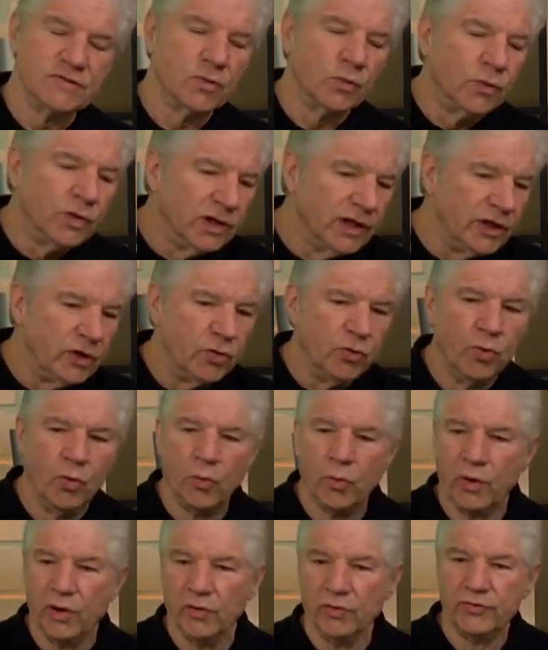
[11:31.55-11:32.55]
A really cool
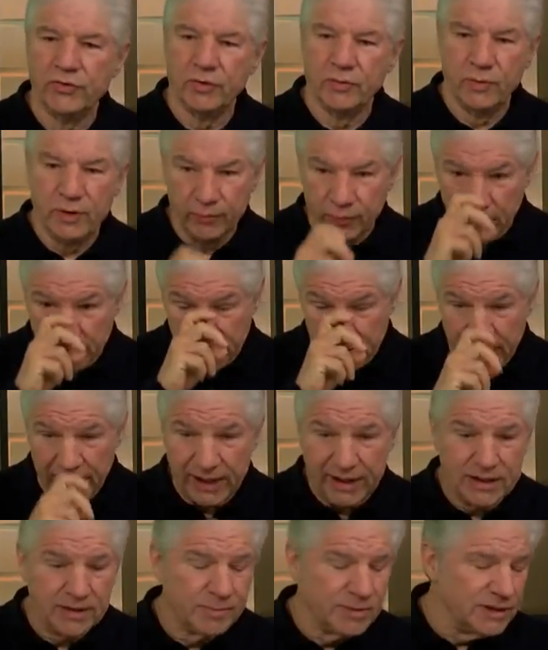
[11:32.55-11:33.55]
realtor. We really liked him.